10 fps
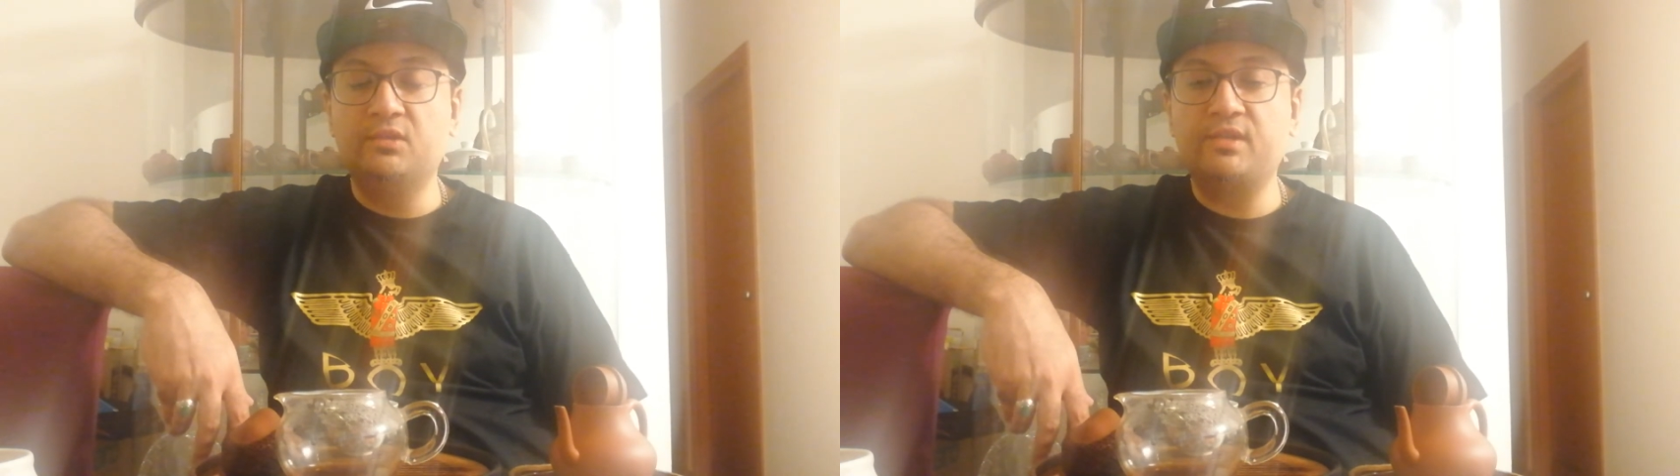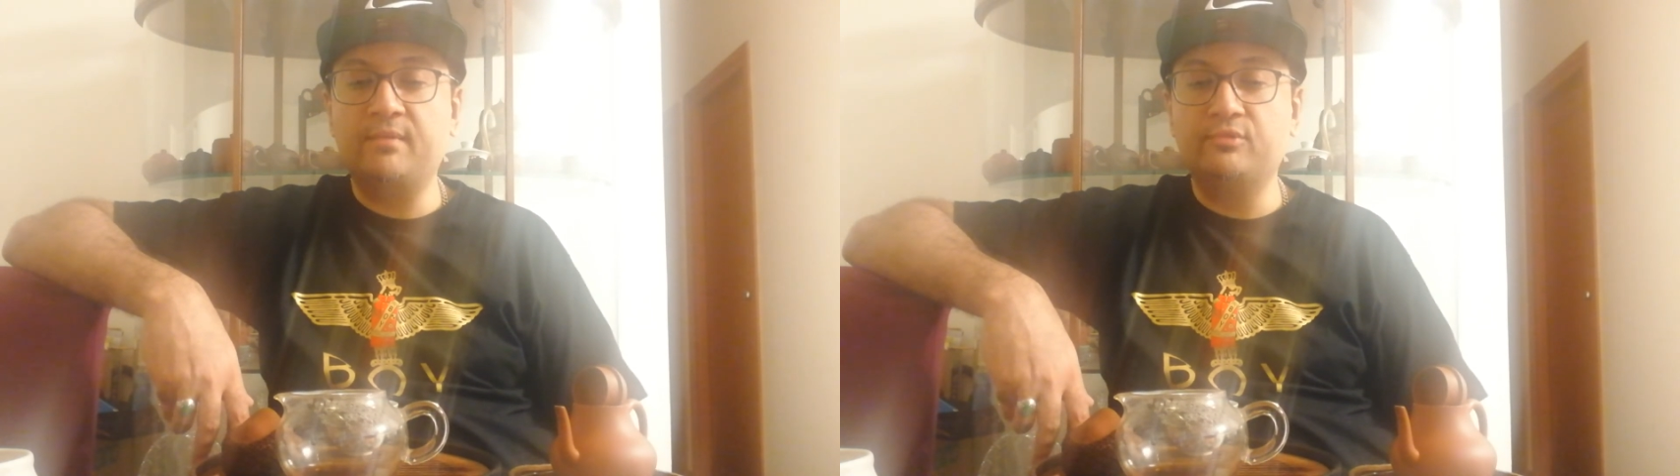
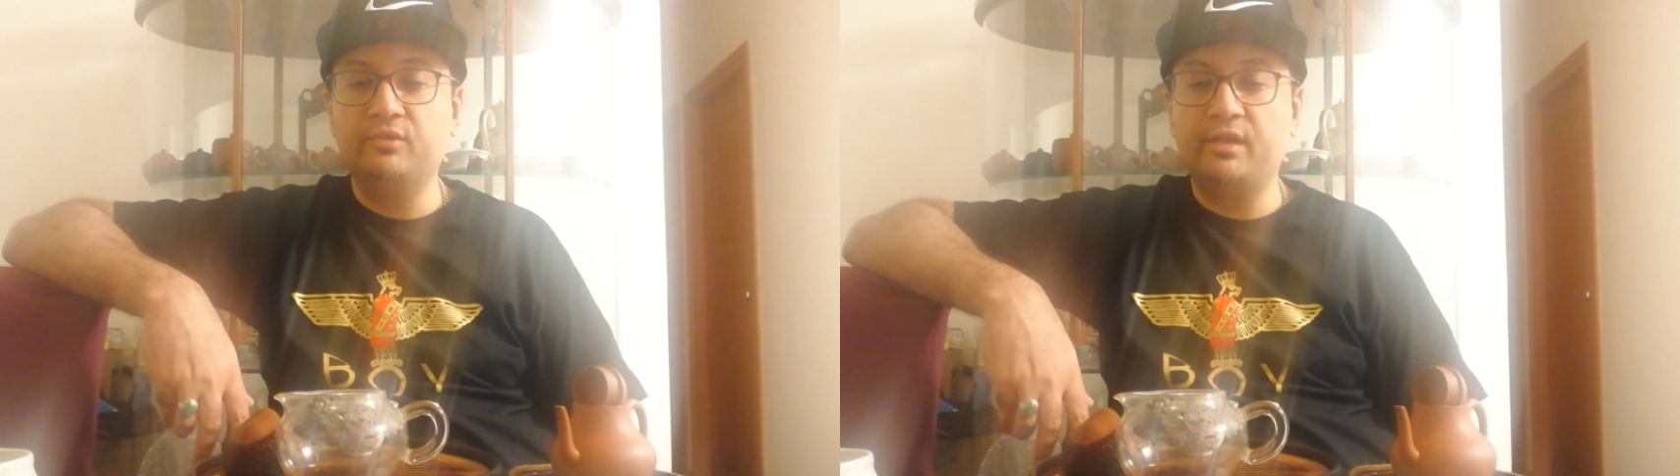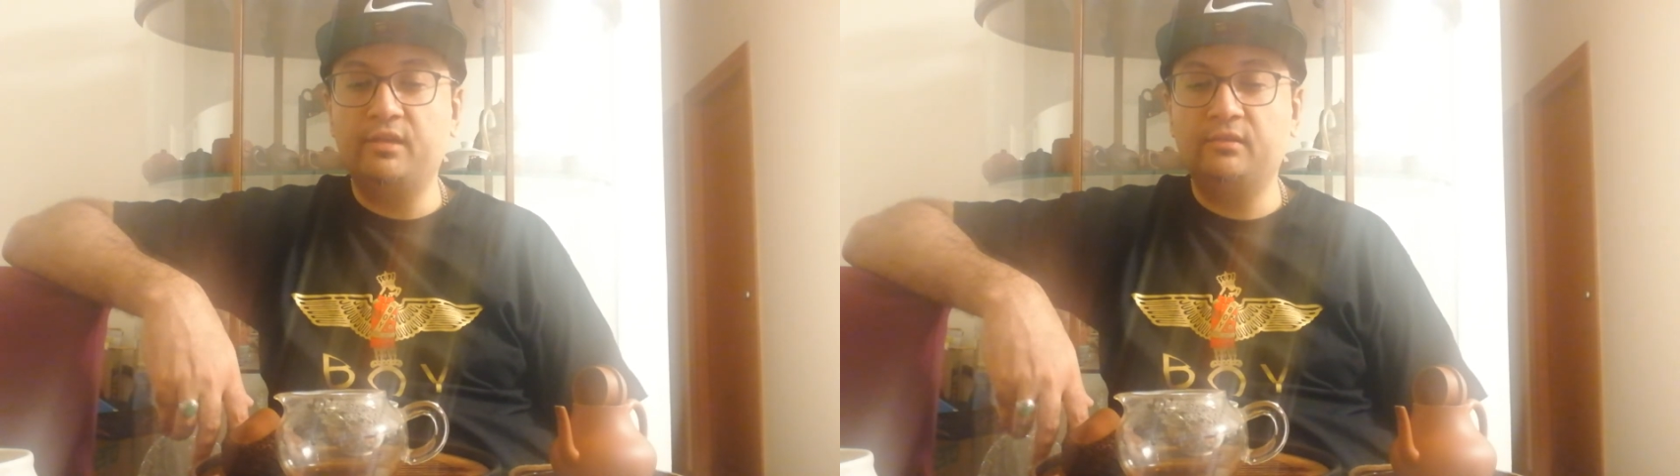shampooed
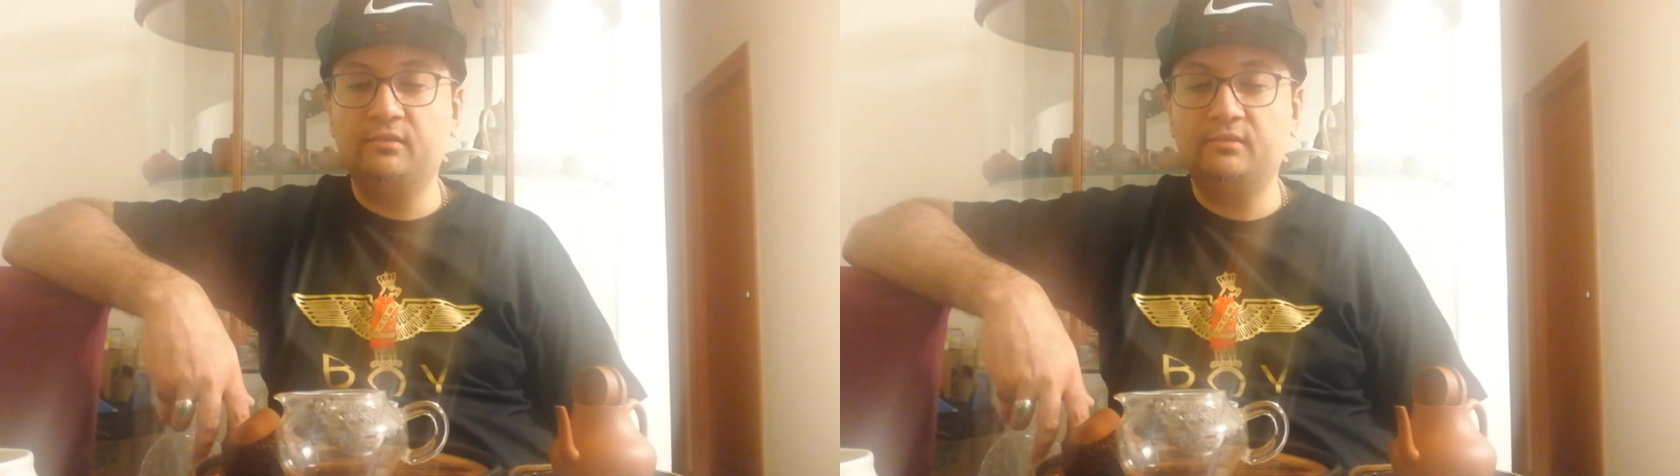hair.